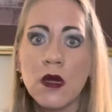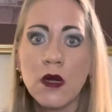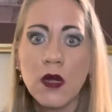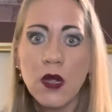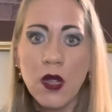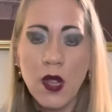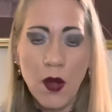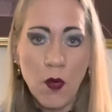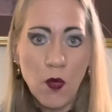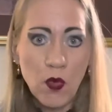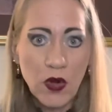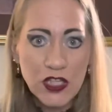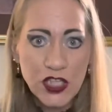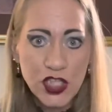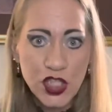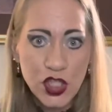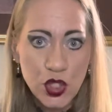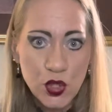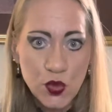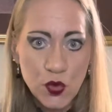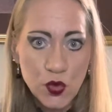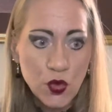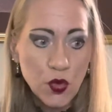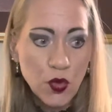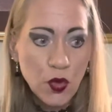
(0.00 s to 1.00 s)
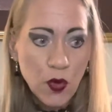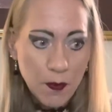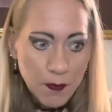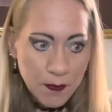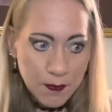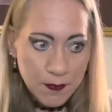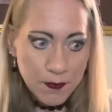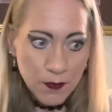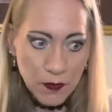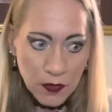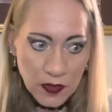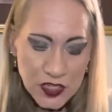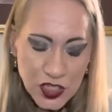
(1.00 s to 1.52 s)
Okay, once you
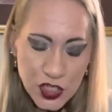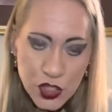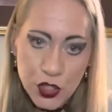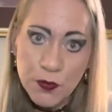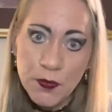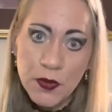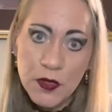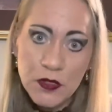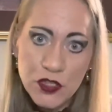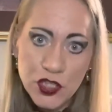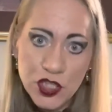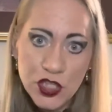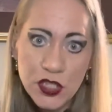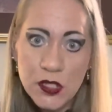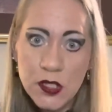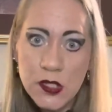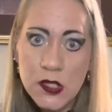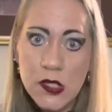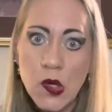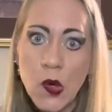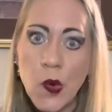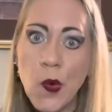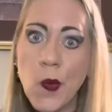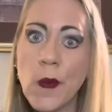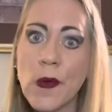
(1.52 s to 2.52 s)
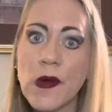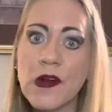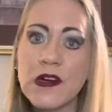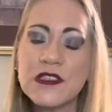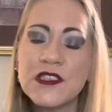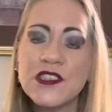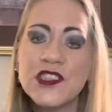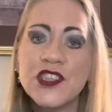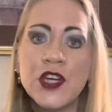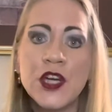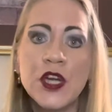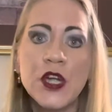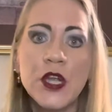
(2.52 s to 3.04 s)
once you purchase the course,
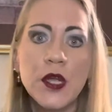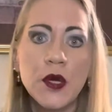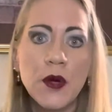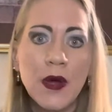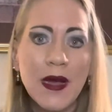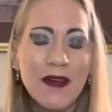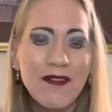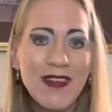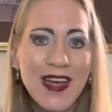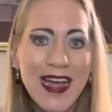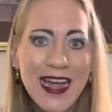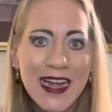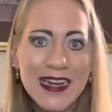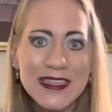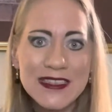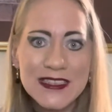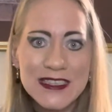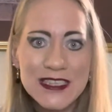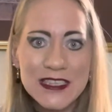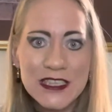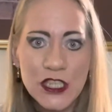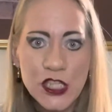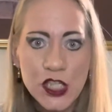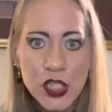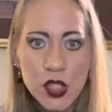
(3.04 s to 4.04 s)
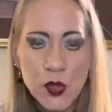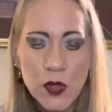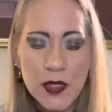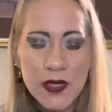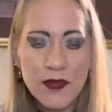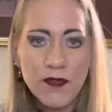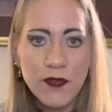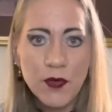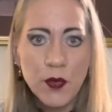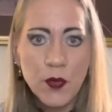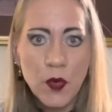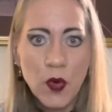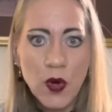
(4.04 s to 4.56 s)
you'll have access to
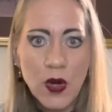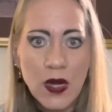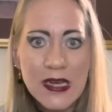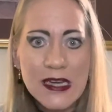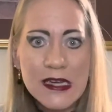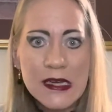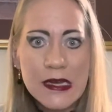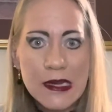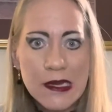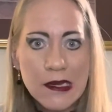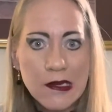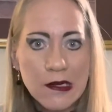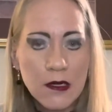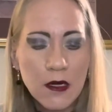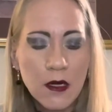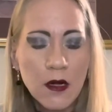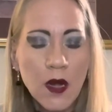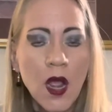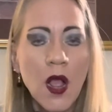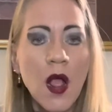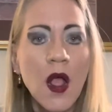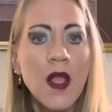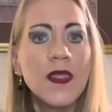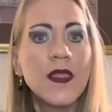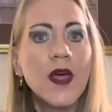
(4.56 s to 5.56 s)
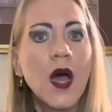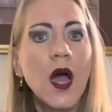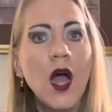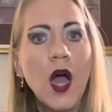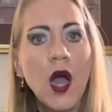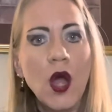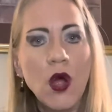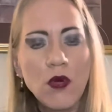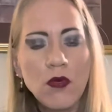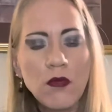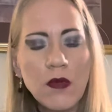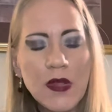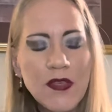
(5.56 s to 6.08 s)
it for one year the
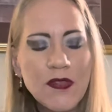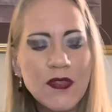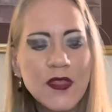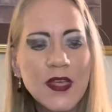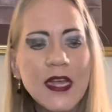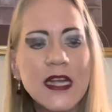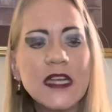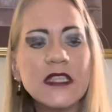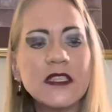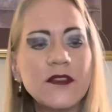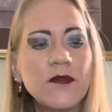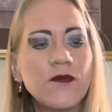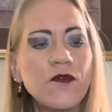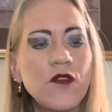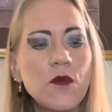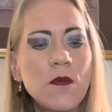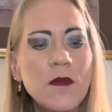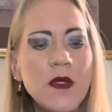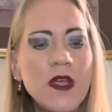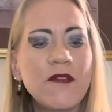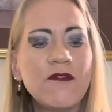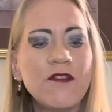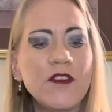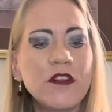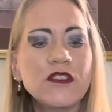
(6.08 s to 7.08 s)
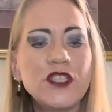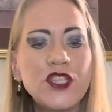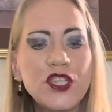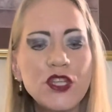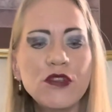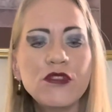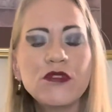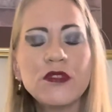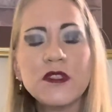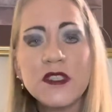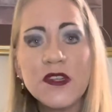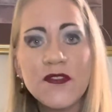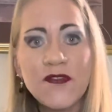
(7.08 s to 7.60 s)
only thing is if you, if you
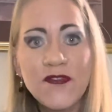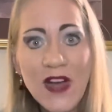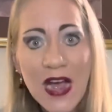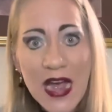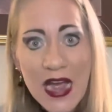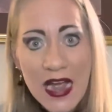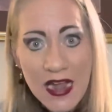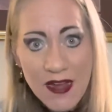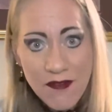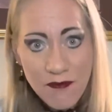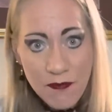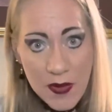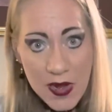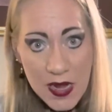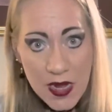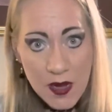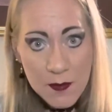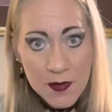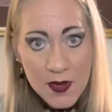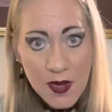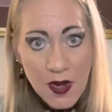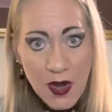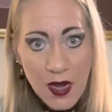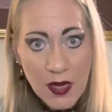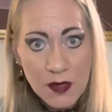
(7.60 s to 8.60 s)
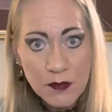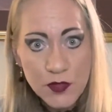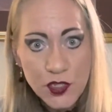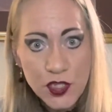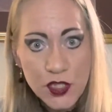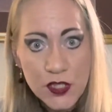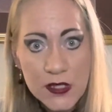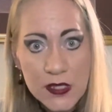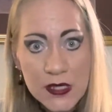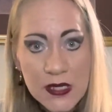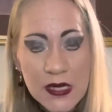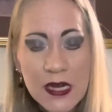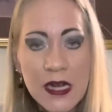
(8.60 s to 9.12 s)
choose the five payment
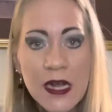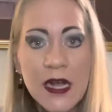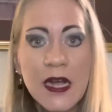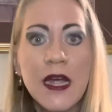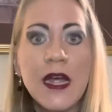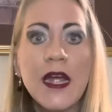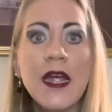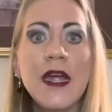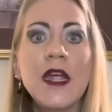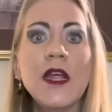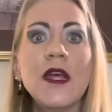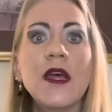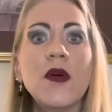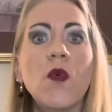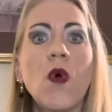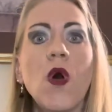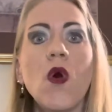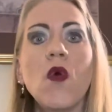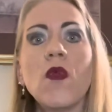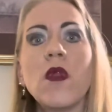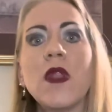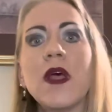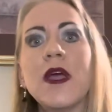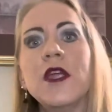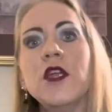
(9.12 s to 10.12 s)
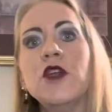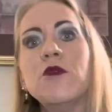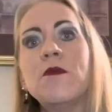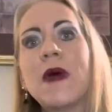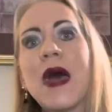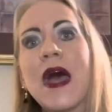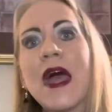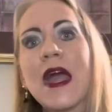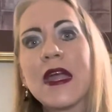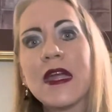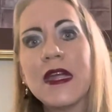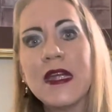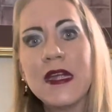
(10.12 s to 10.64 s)
option, it won't let you
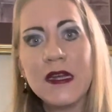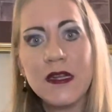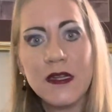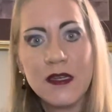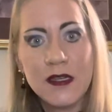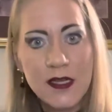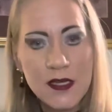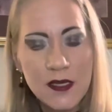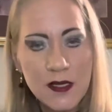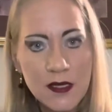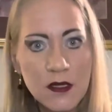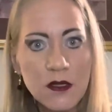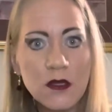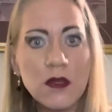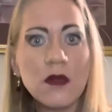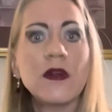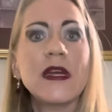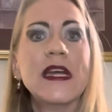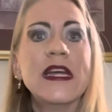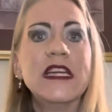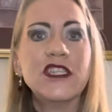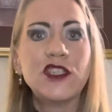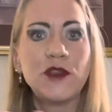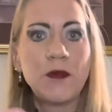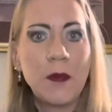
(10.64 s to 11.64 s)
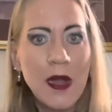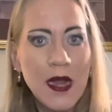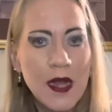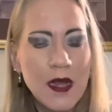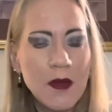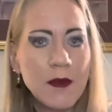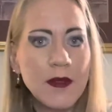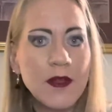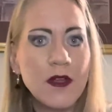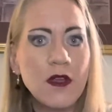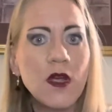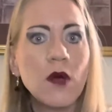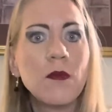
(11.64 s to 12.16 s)
back in until each
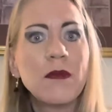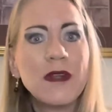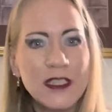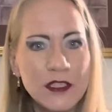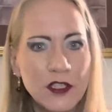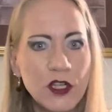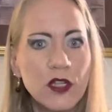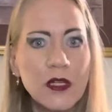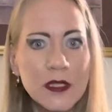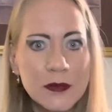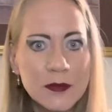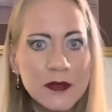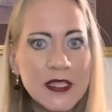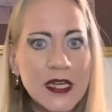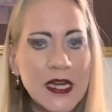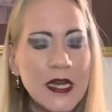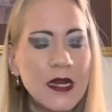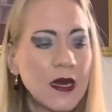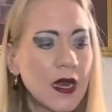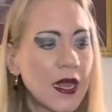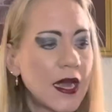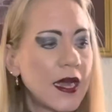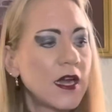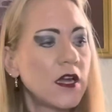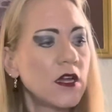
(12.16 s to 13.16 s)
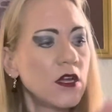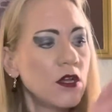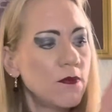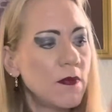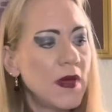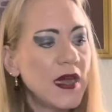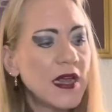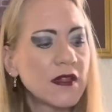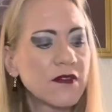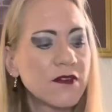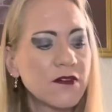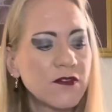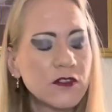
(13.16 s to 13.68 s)
payment. You know what I'm saying? Like you
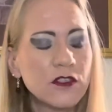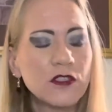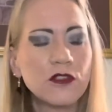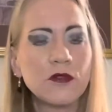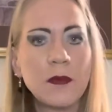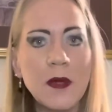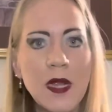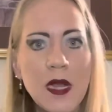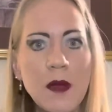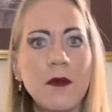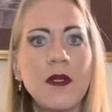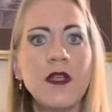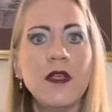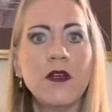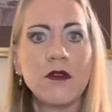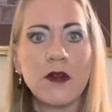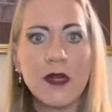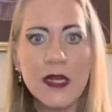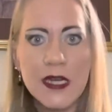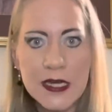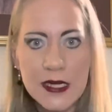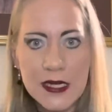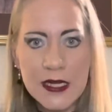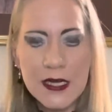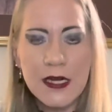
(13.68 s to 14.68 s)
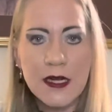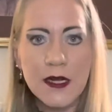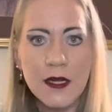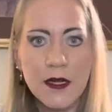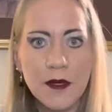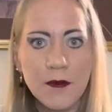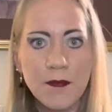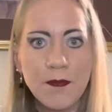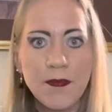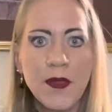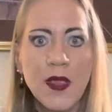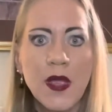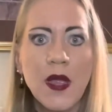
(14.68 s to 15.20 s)
make the first payment, you'll get
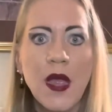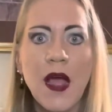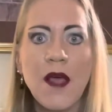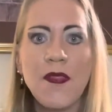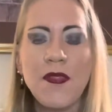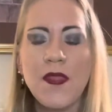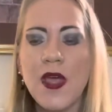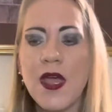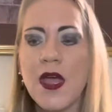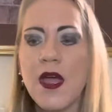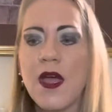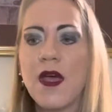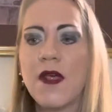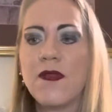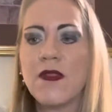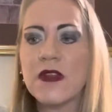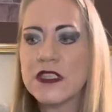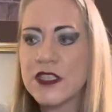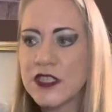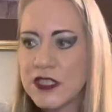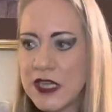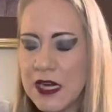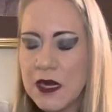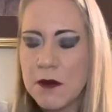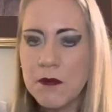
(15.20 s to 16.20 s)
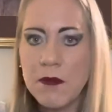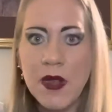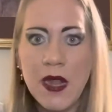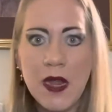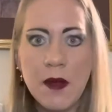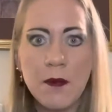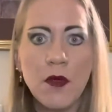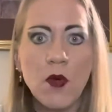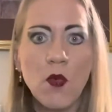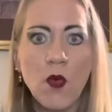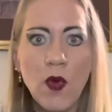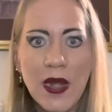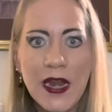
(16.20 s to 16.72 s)
in, and then the second
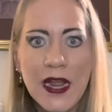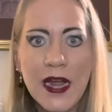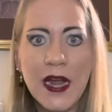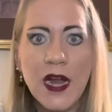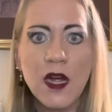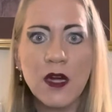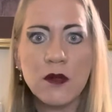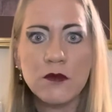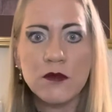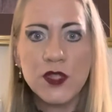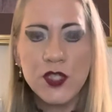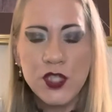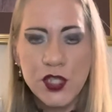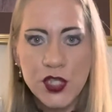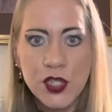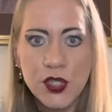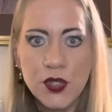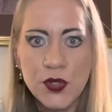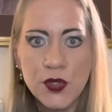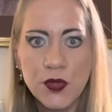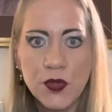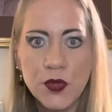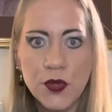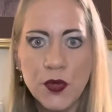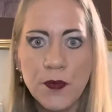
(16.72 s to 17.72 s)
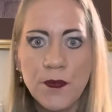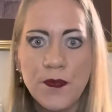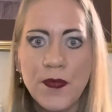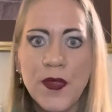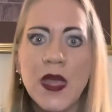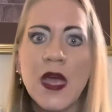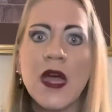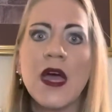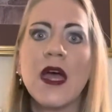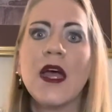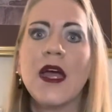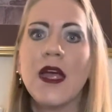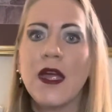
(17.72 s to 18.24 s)
payment it comes due,
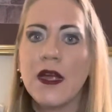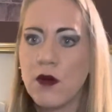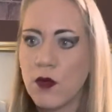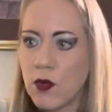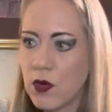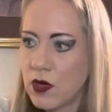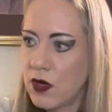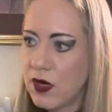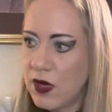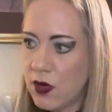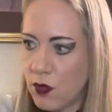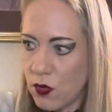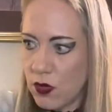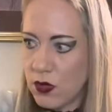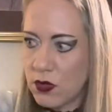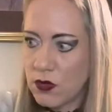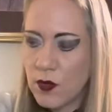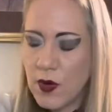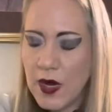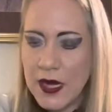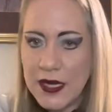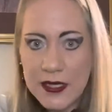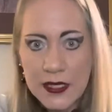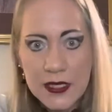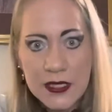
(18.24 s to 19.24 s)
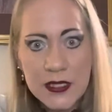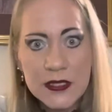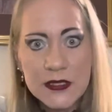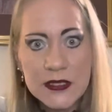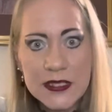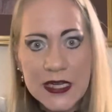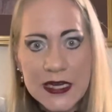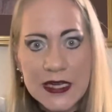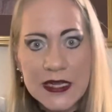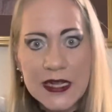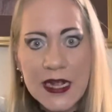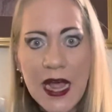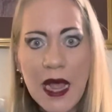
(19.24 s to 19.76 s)
it will it will want to
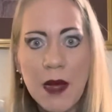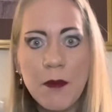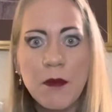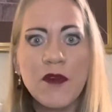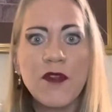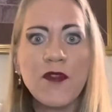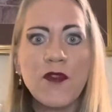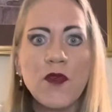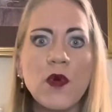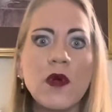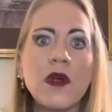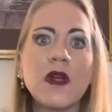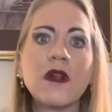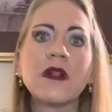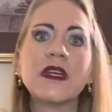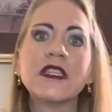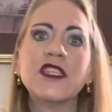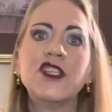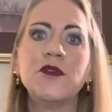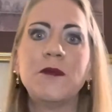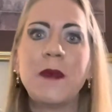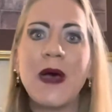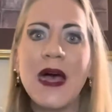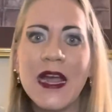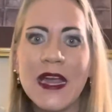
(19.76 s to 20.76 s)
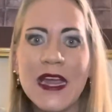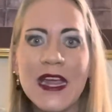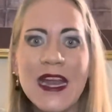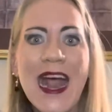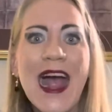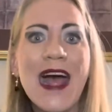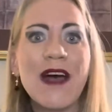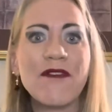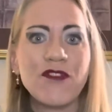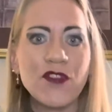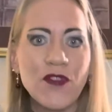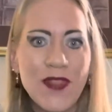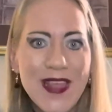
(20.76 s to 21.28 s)
collect that before it'll let you back in
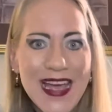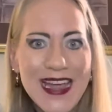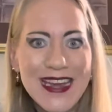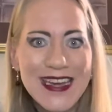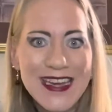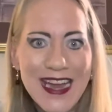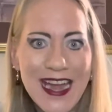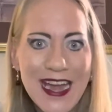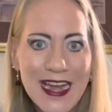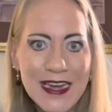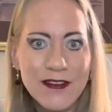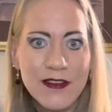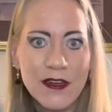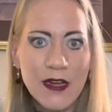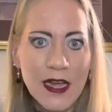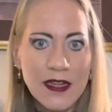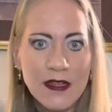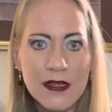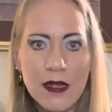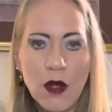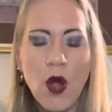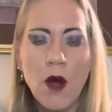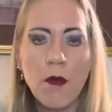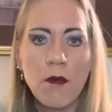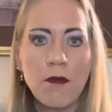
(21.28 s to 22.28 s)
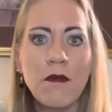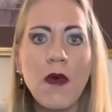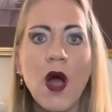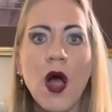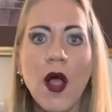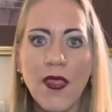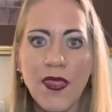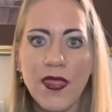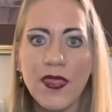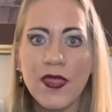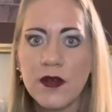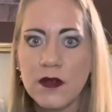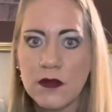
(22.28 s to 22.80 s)
after that date, like the
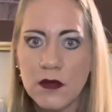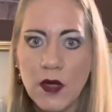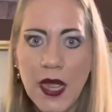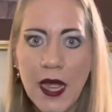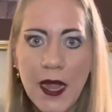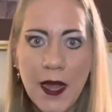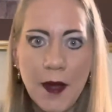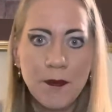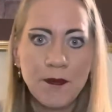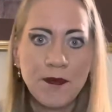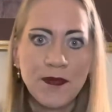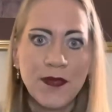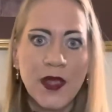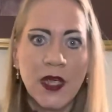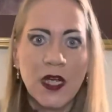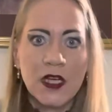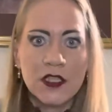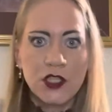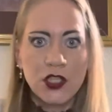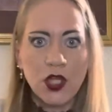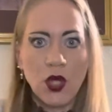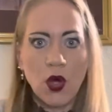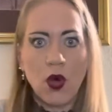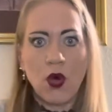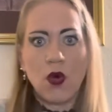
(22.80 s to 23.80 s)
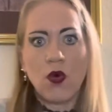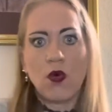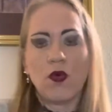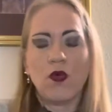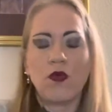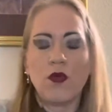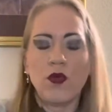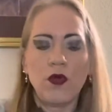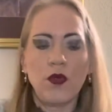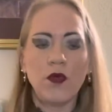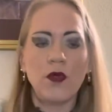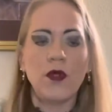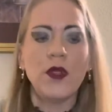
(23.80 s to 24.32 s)
month. Okay, so
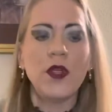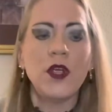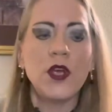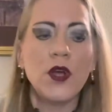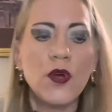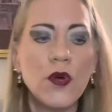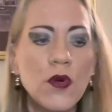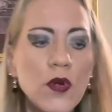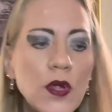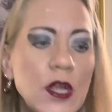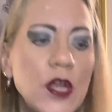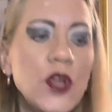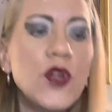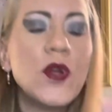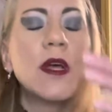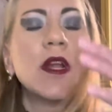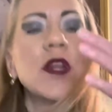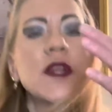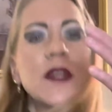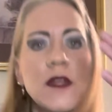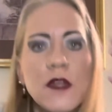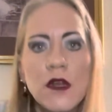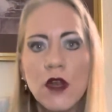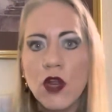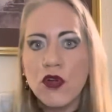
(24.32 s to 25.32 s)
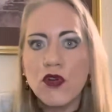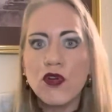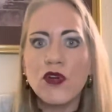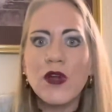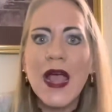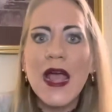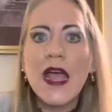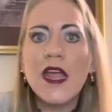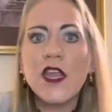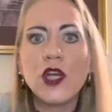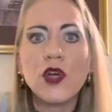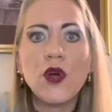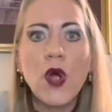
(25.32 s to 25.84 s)
you know you can learn
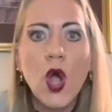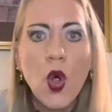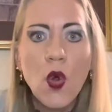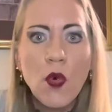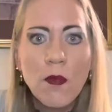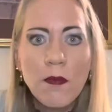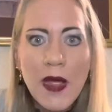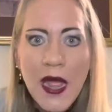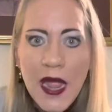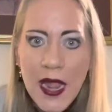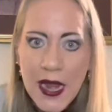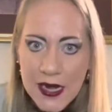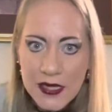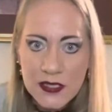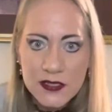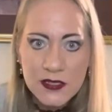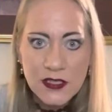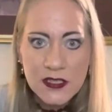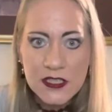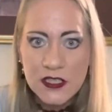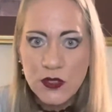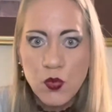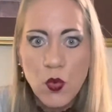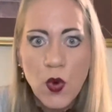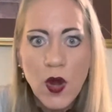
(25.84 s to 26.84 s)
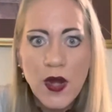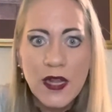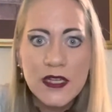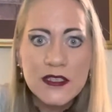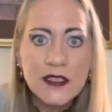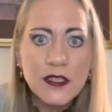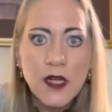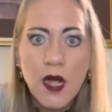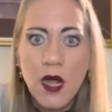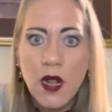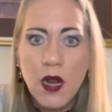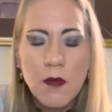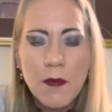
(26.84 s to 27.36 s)
at your own pace is what it's
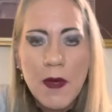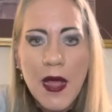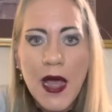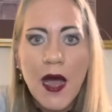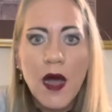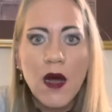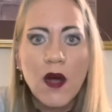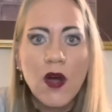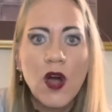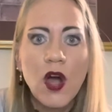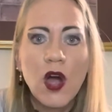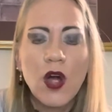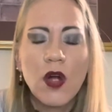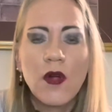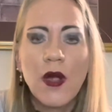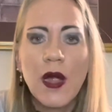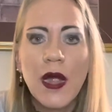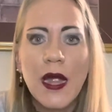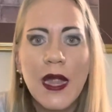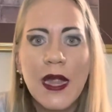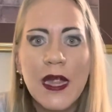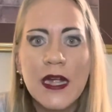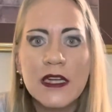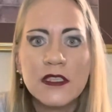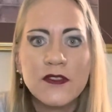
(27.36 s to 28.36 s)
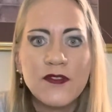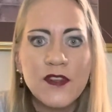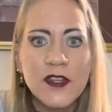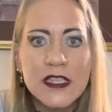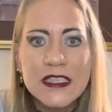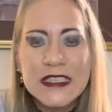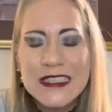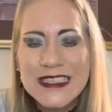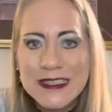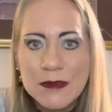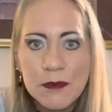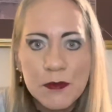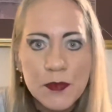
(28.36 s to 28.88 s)
all about. All right, it's very
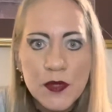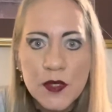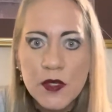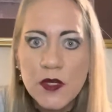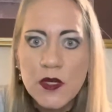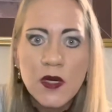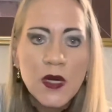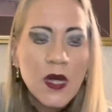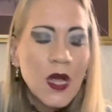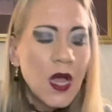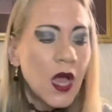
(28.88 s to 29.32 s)
simple.